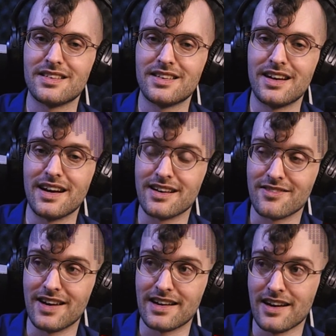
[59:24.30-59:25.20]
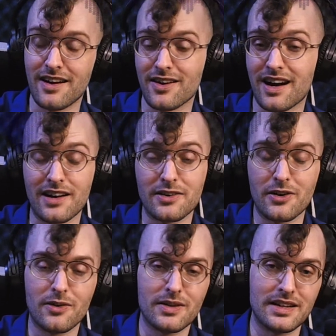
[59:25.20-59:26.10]
and like, I don't
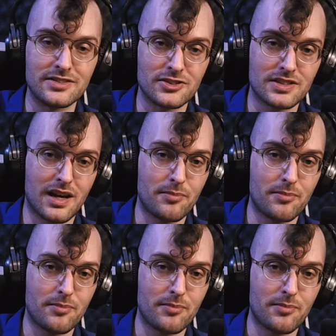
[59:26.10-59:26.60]
know, it just not